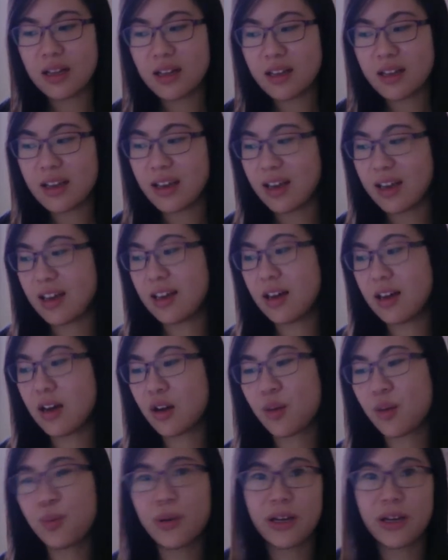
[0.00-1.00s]
yeah, I
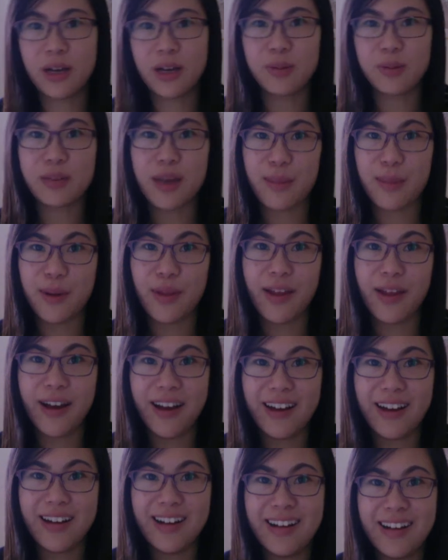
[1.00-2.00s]
got pretty upset about
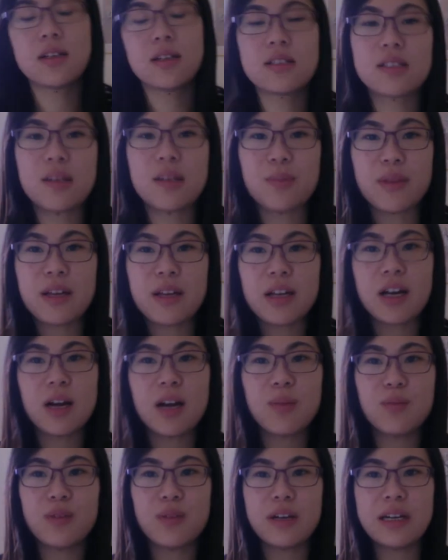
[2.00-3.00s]
that. Something
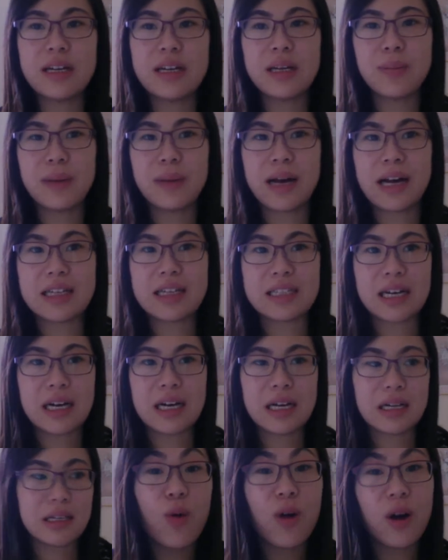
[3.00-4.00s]
I'm really bad at.
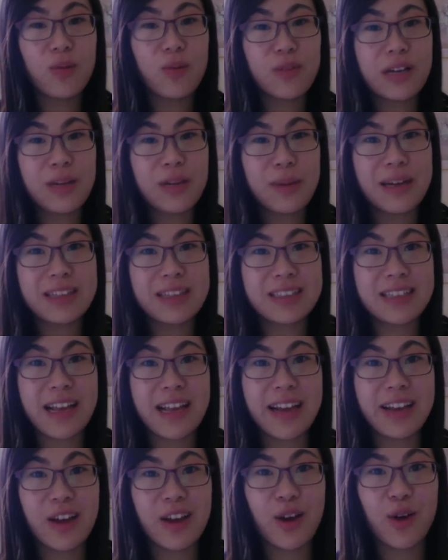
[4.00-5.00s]
I'm really bad at
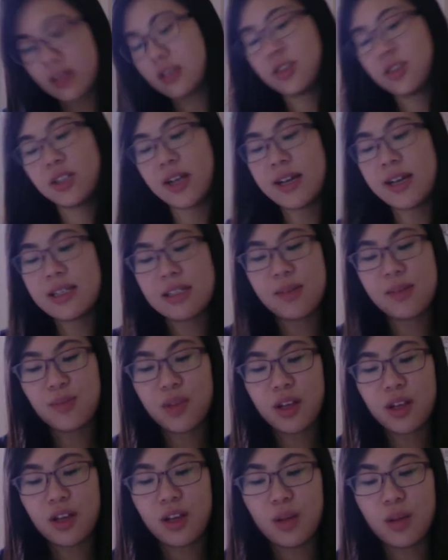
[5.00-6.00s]
saying no. Share
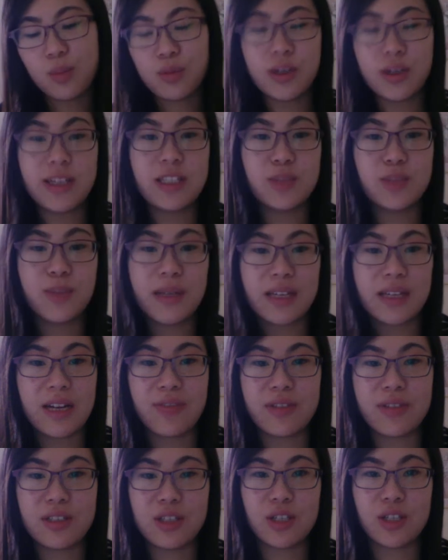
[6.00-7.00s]
something you preach but
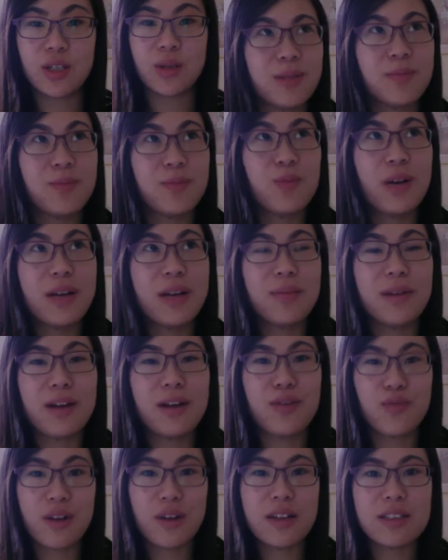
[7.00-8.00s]
never do. When my
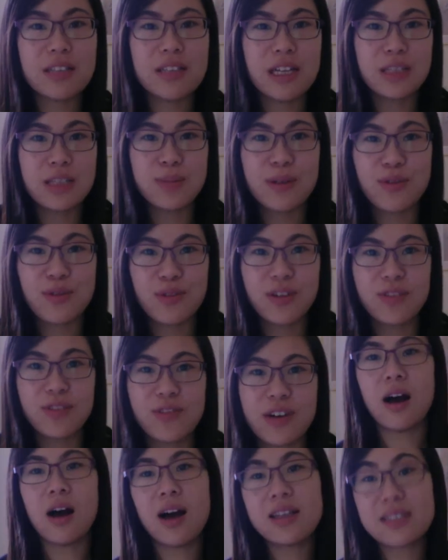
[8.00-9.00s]
friends ask me for
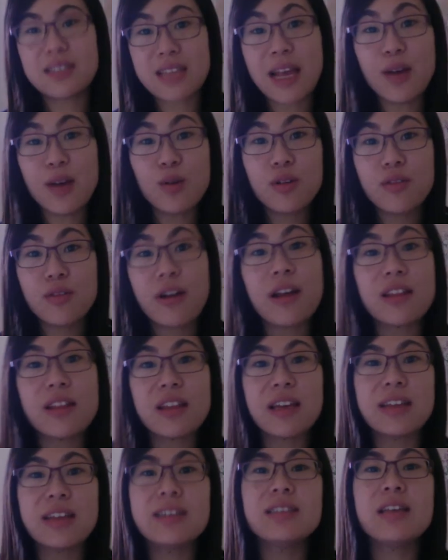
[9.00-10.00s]
advice, I say all the right
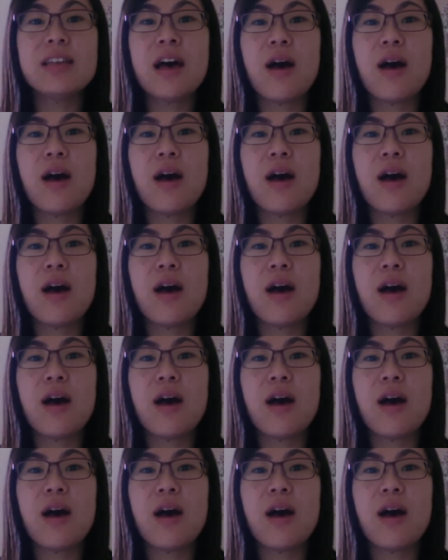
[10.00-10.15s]
things,